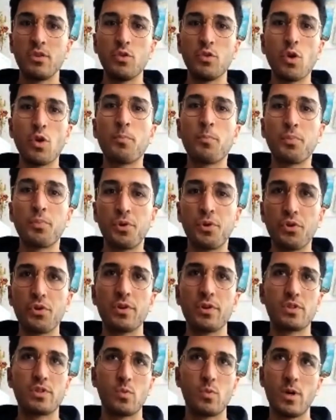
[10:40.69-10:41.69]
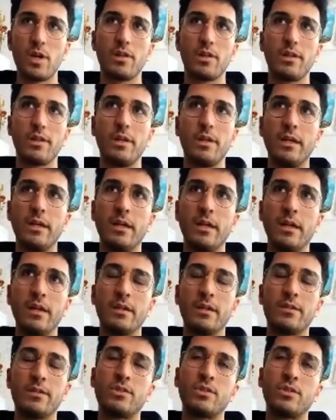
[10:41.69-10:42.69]
You are pure as well."
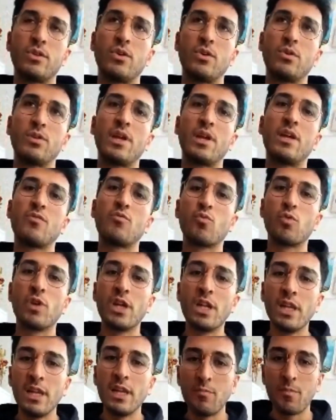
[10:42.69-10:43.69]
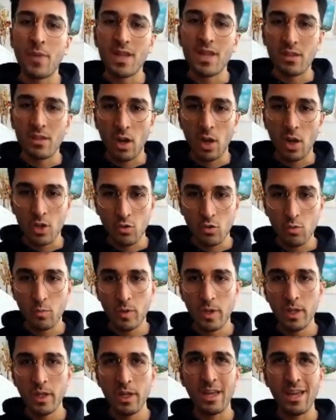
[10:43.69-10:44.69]
So that really meant a lot to
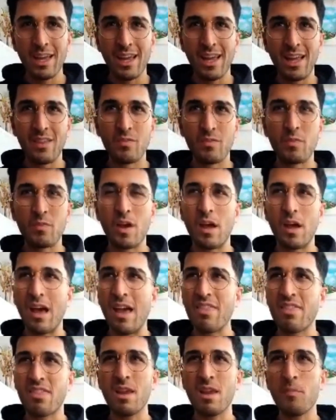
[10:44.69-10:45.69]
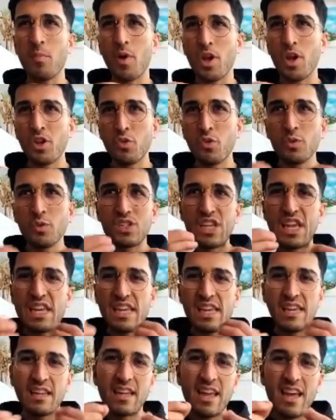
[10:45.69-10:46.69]
me. And I think by you
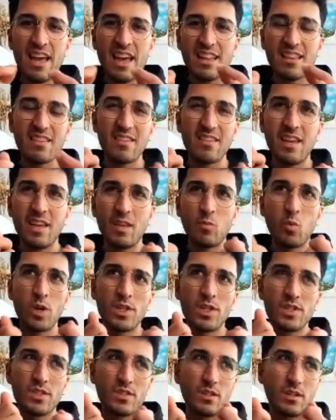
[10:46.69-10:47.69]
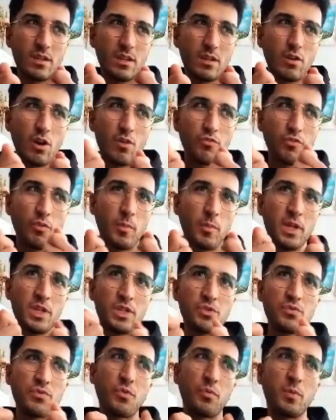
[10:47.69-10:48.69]
saying that, it was a
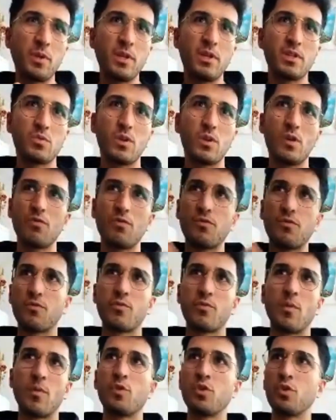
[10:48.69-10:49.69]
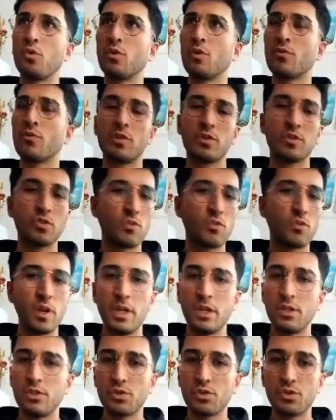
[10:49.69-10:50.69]
confirmation for me as well, from the universe or
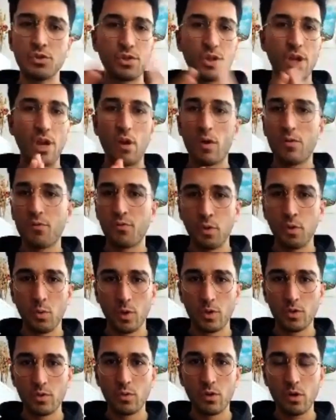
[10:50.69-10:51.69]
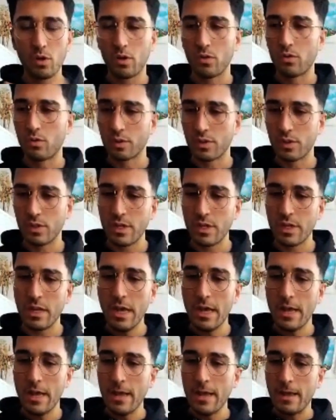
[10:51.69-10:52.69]
angels, however you want to call it or see it,
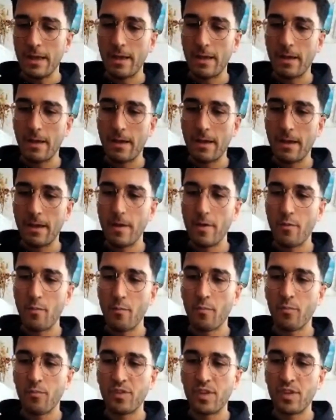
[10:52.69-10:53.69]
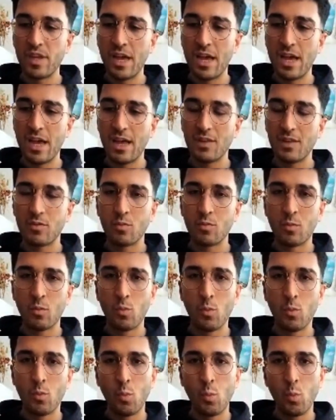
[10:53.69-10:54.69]
that
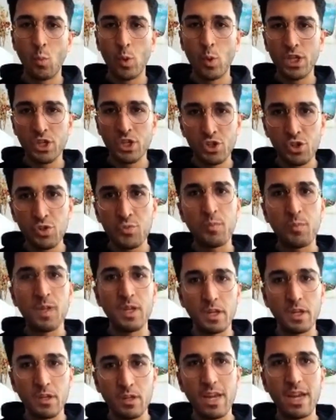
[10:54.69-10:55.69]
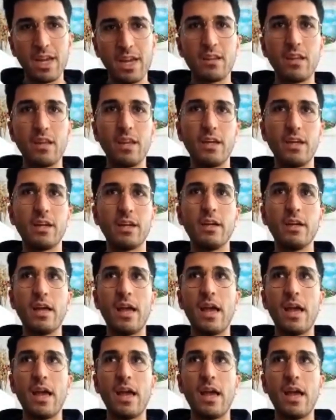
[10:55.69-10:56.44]
we should be connecting.